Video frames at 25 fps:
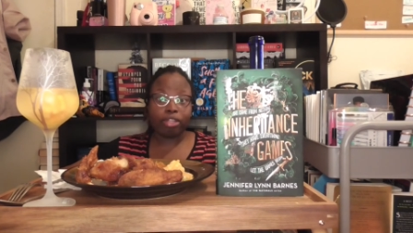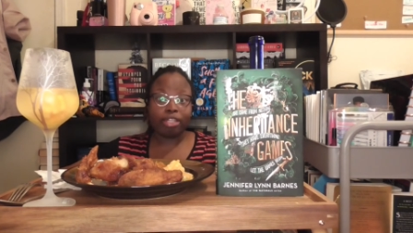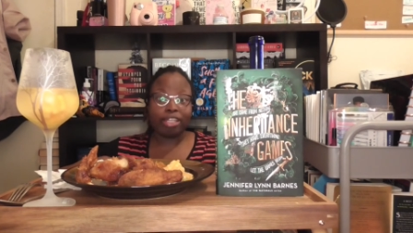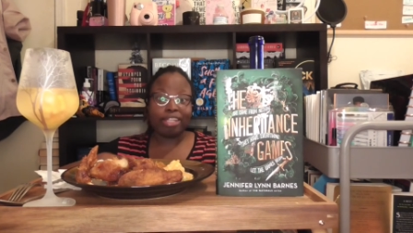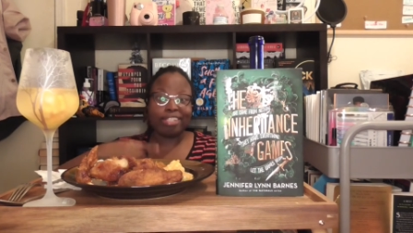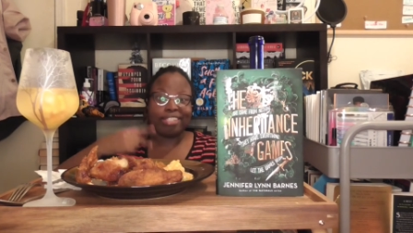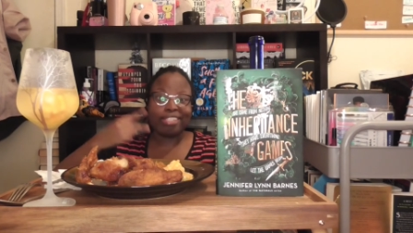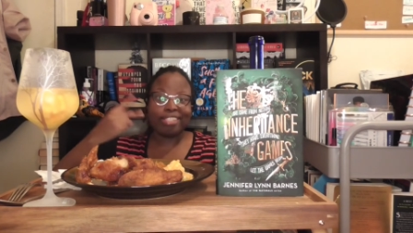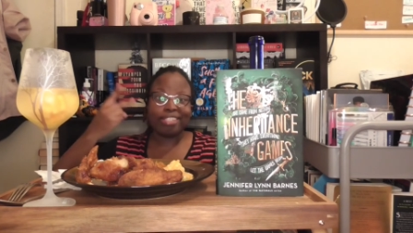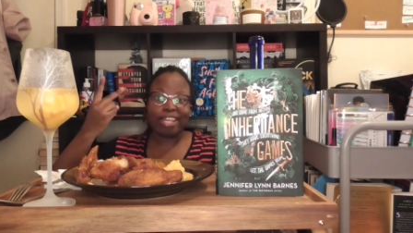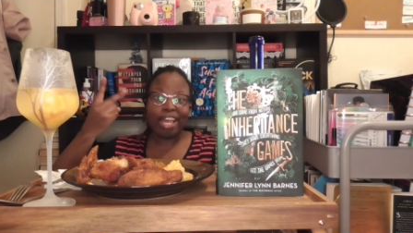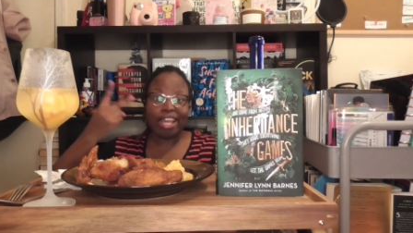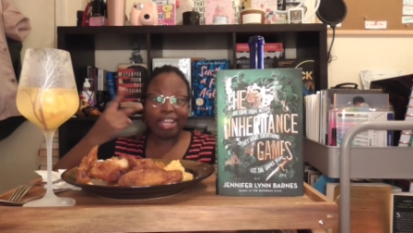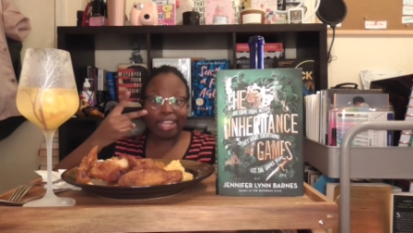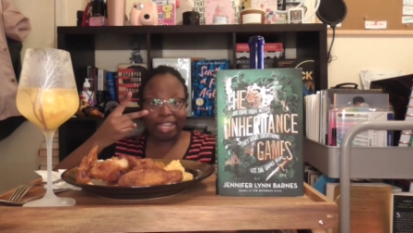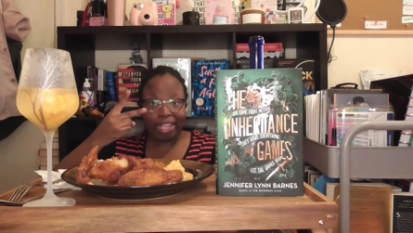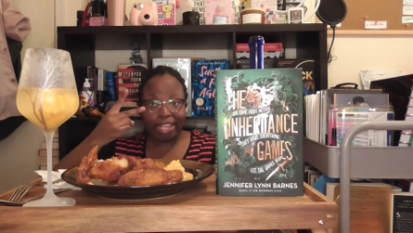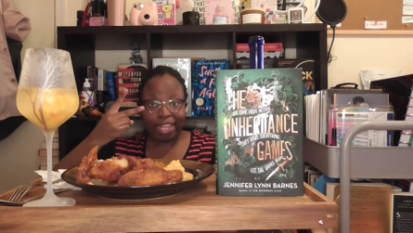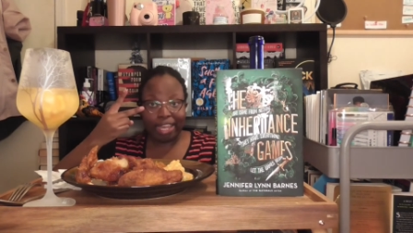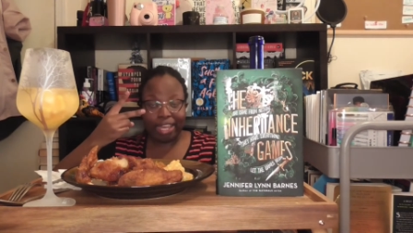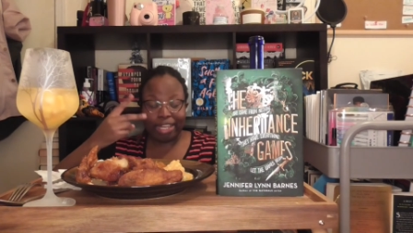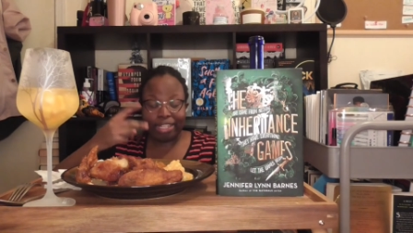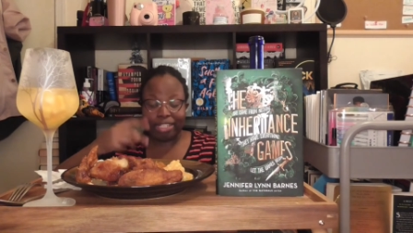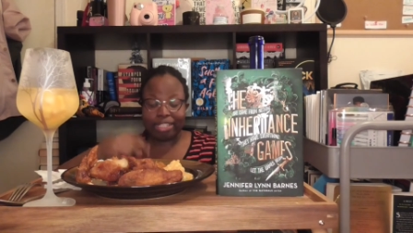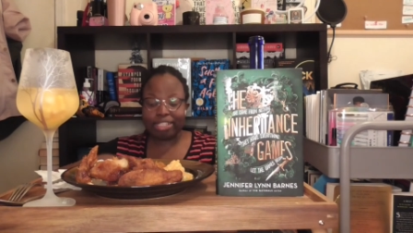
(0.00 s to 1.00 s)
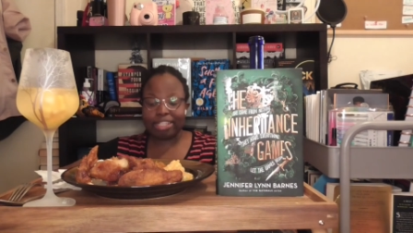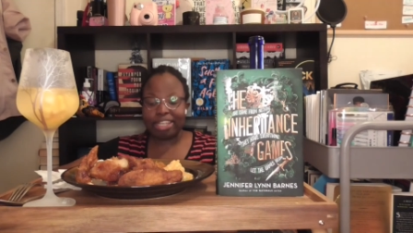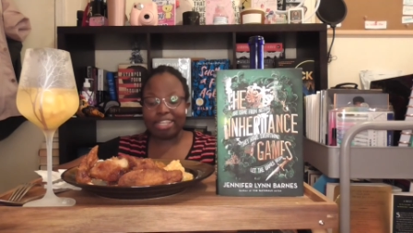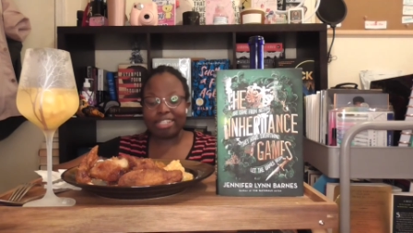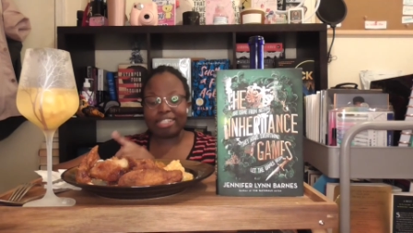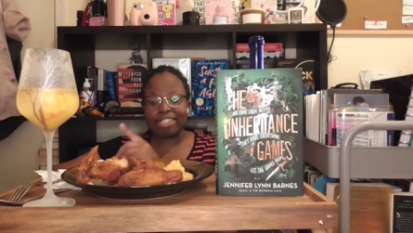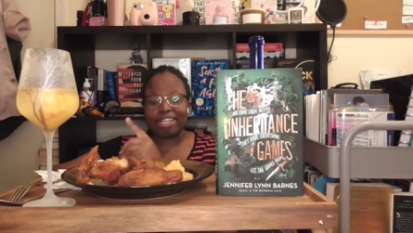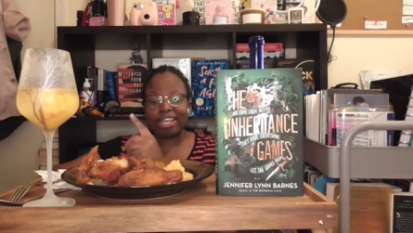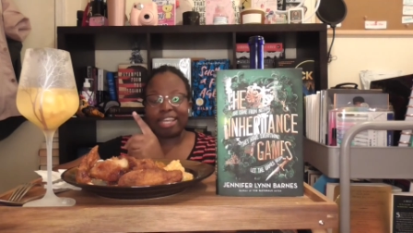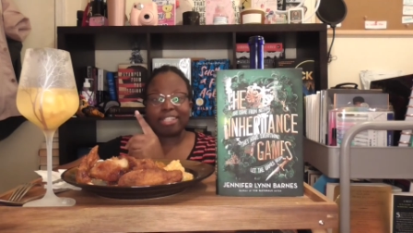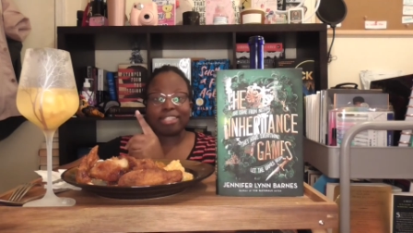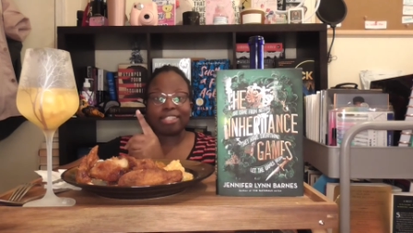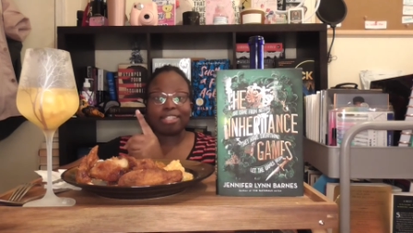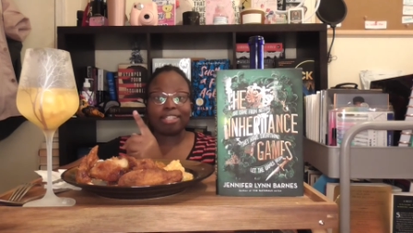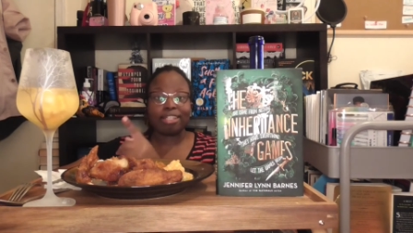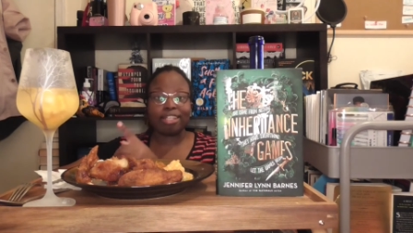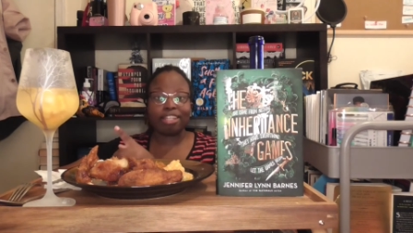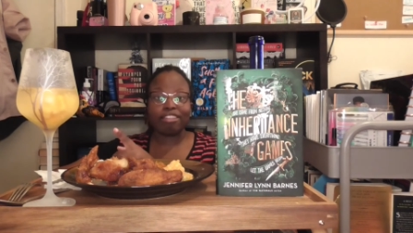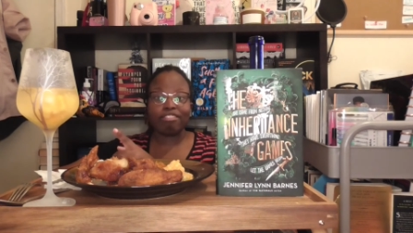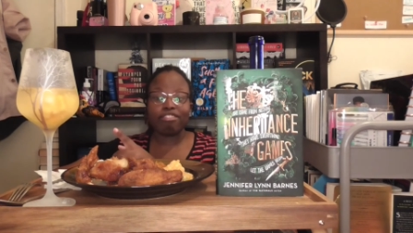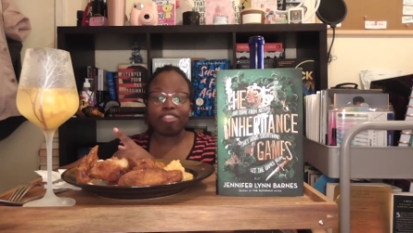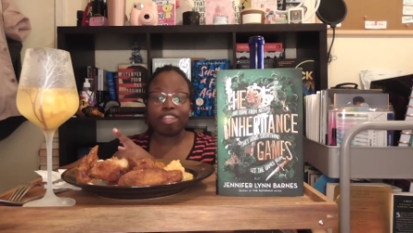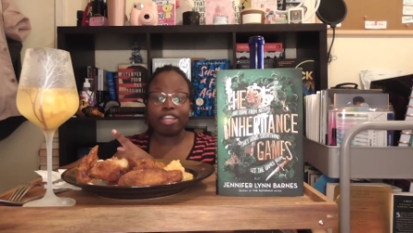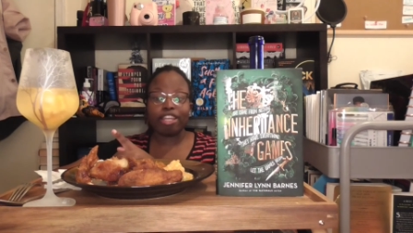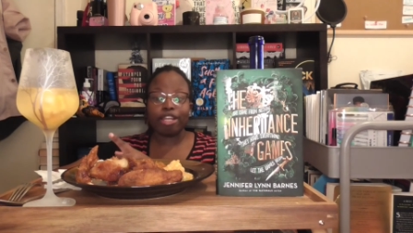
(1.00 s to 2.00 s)
the second catch is that she has to
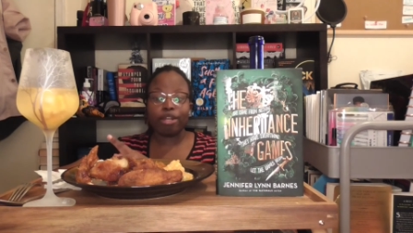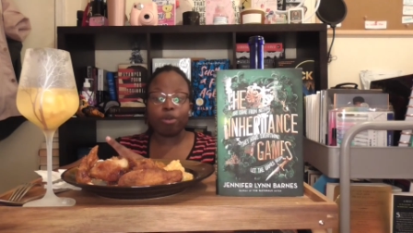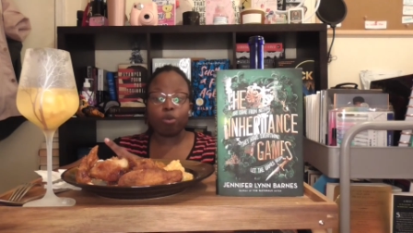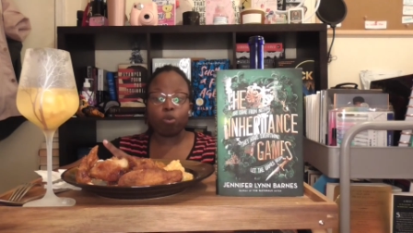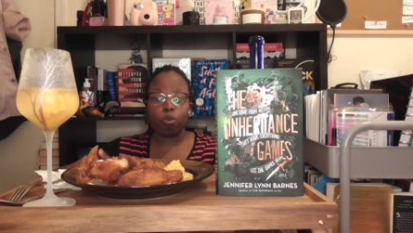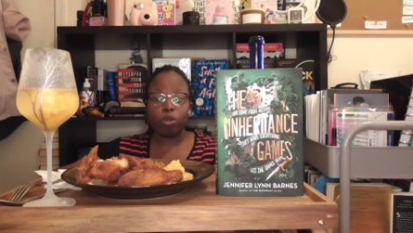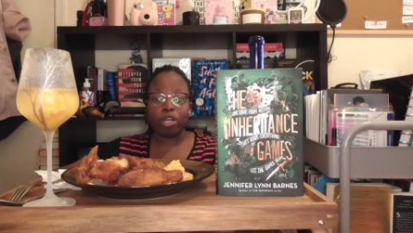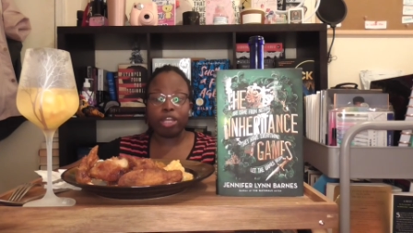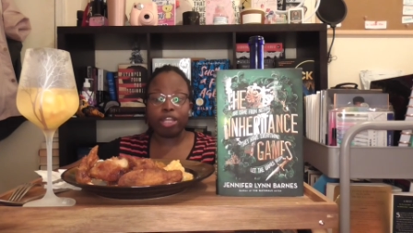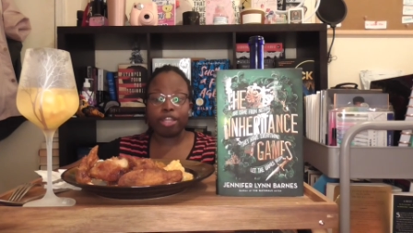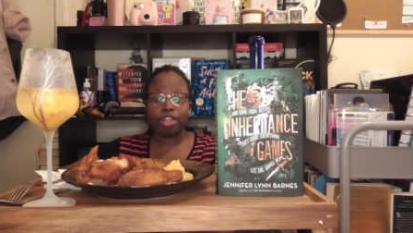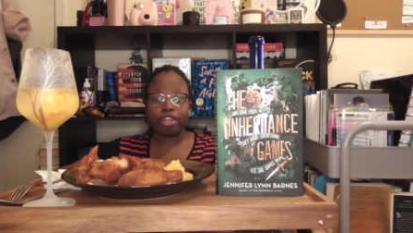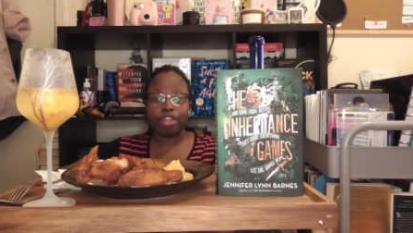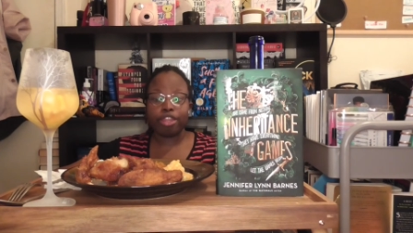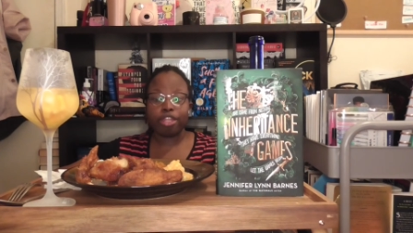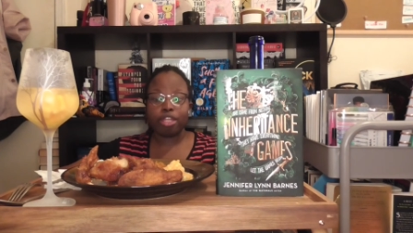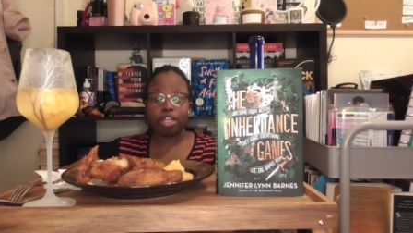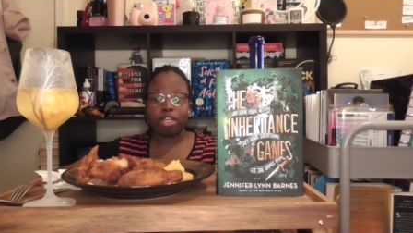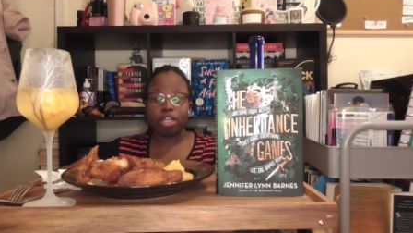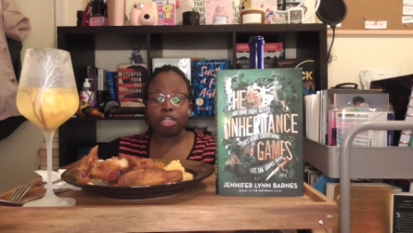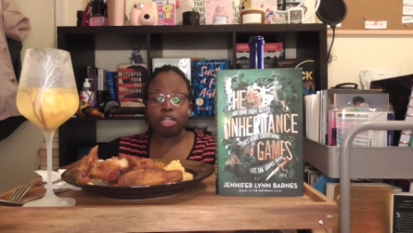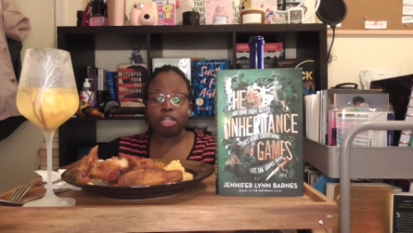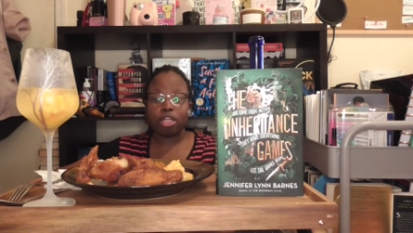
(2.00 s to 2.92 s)
live there with